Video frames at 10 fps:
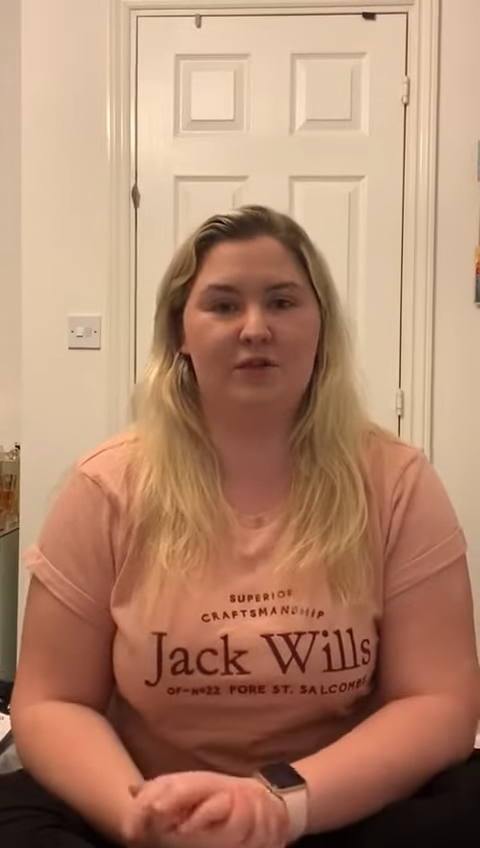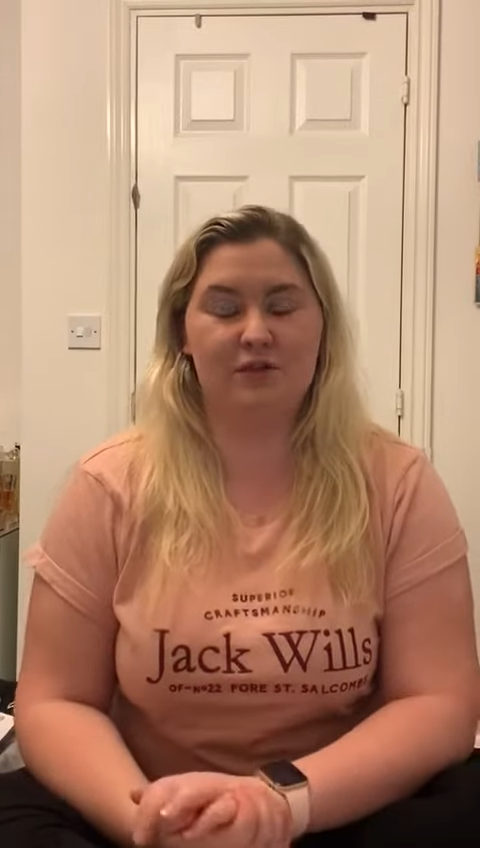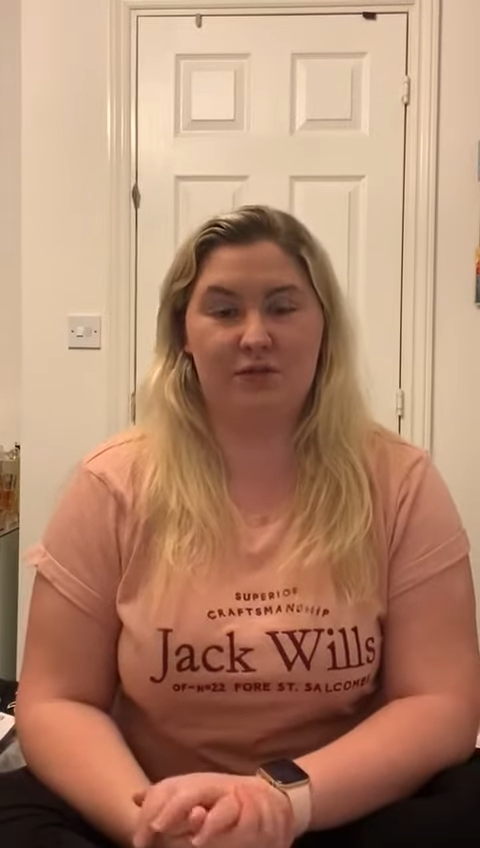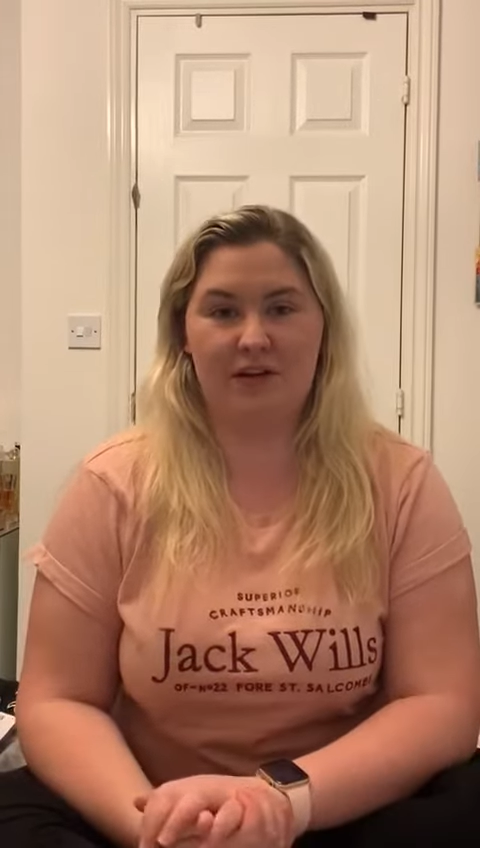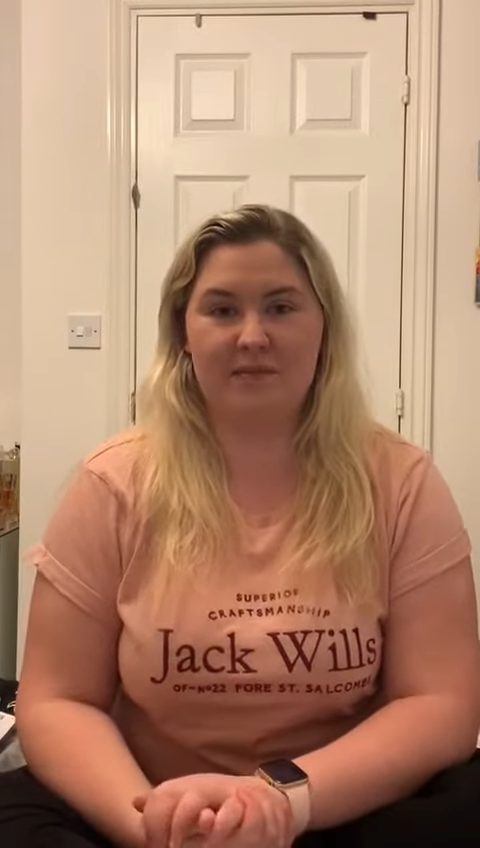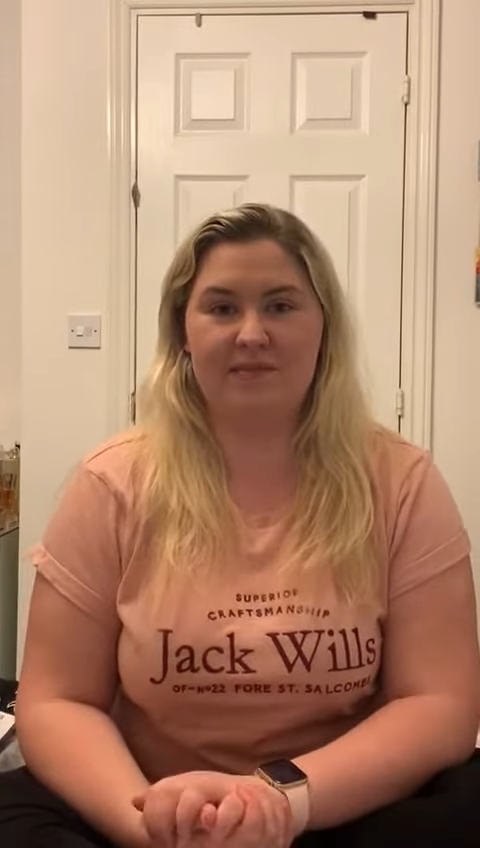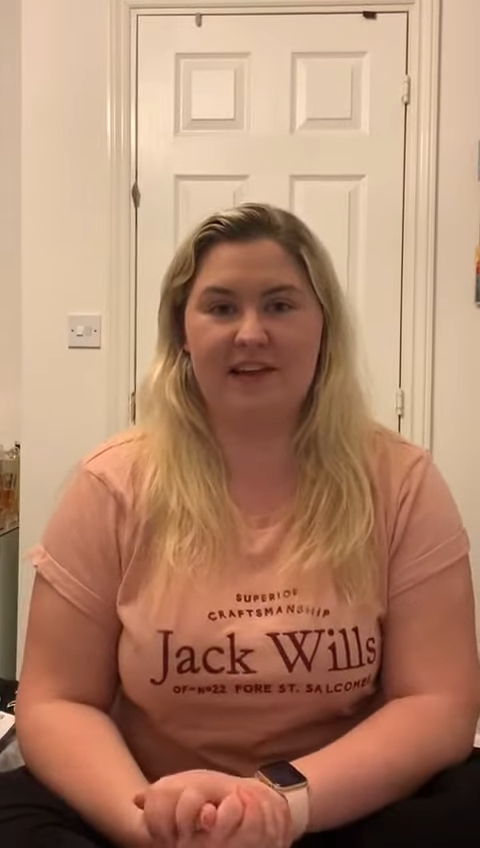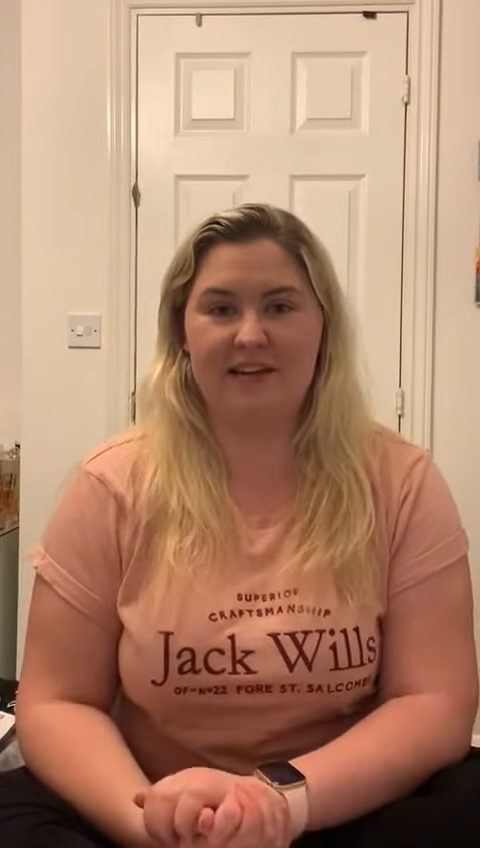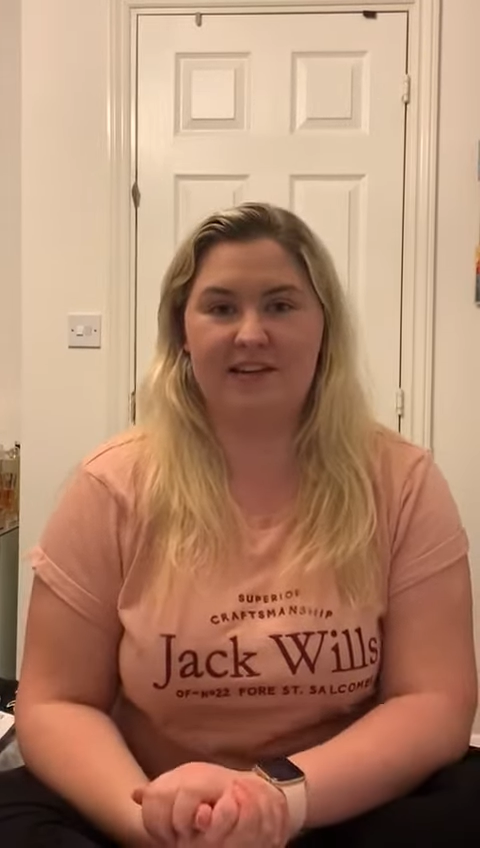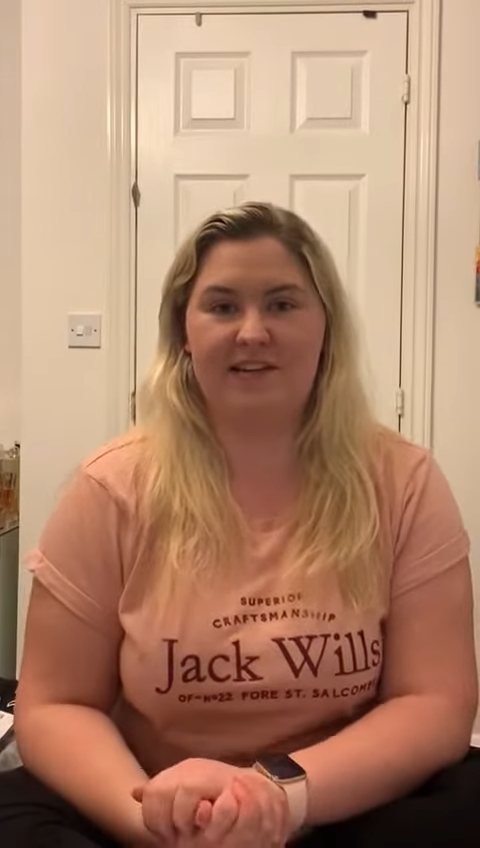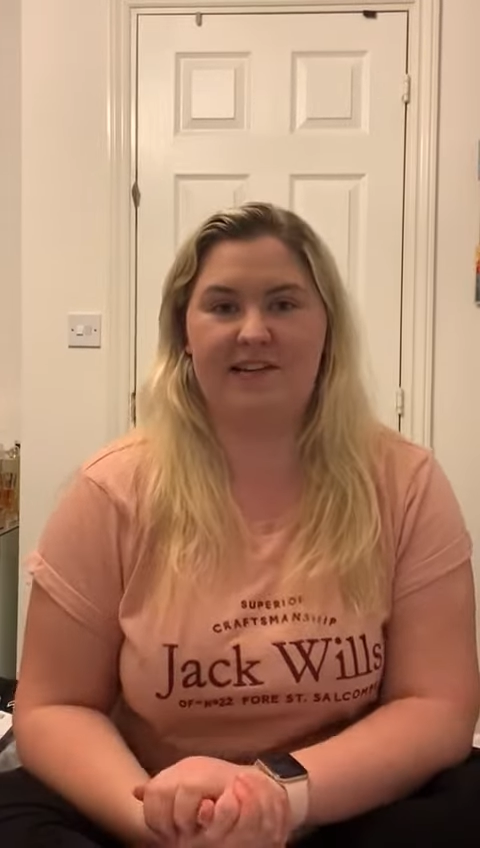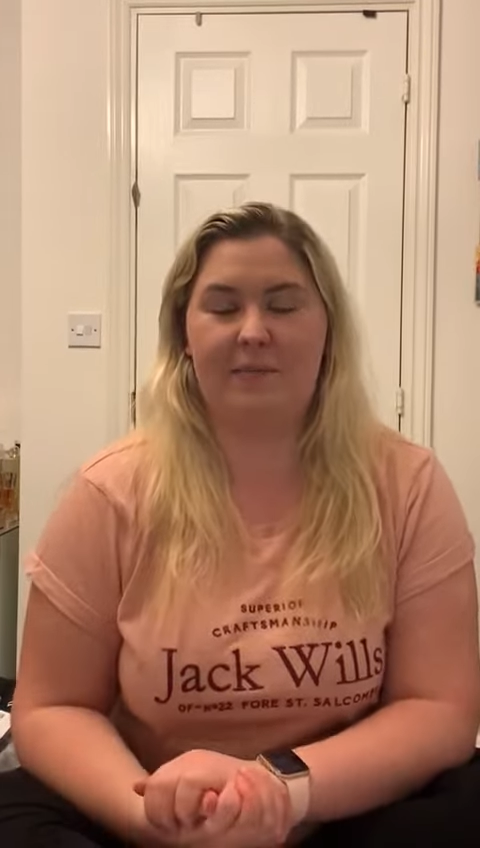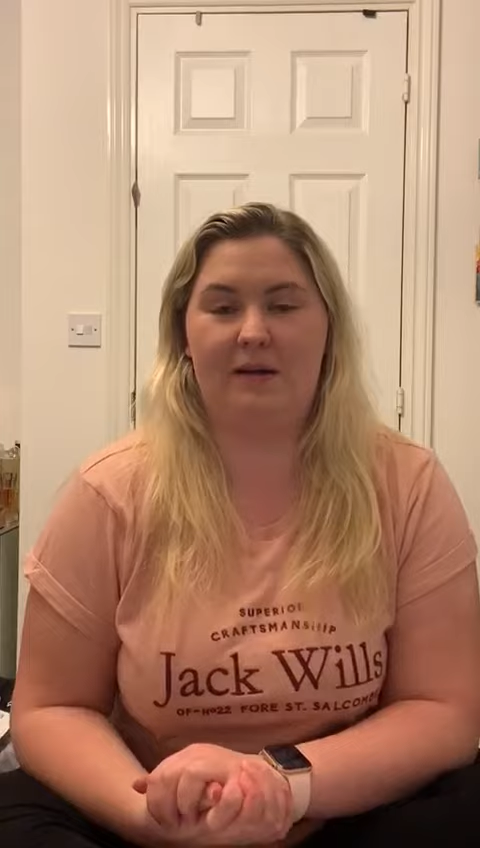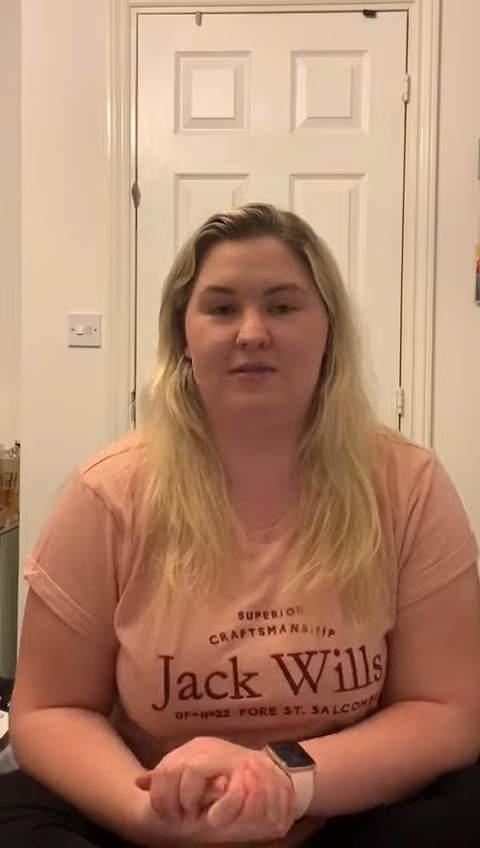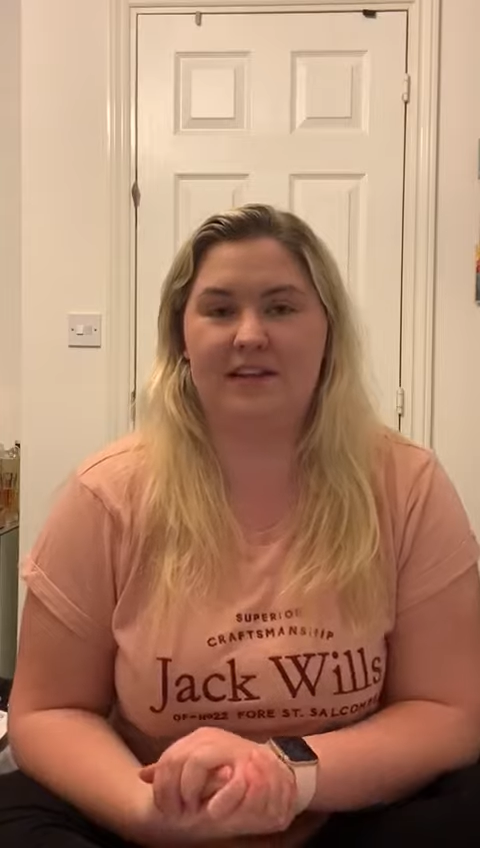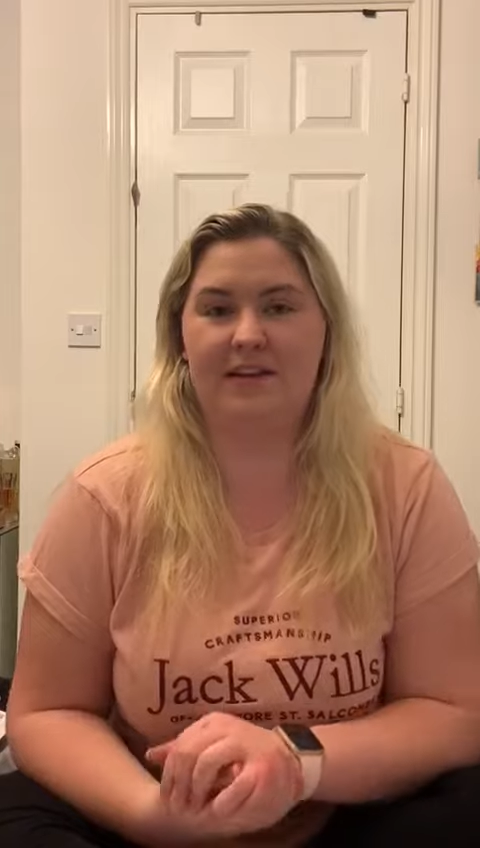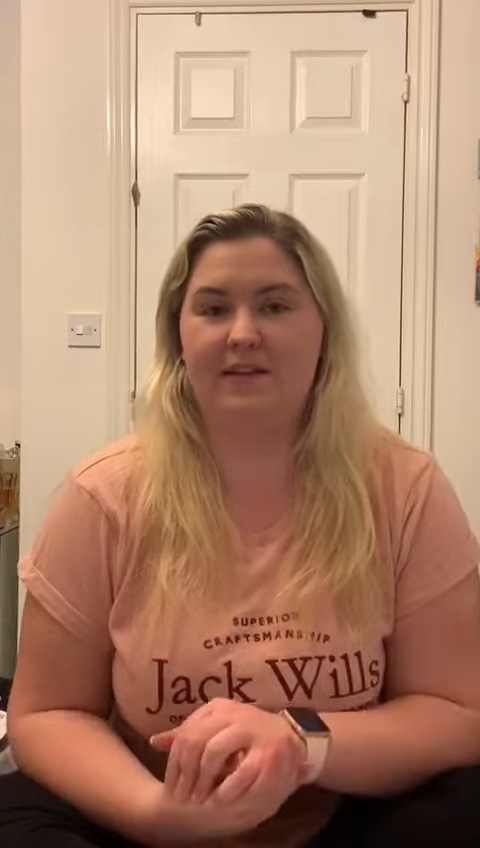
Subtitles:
got to write some sentences about it.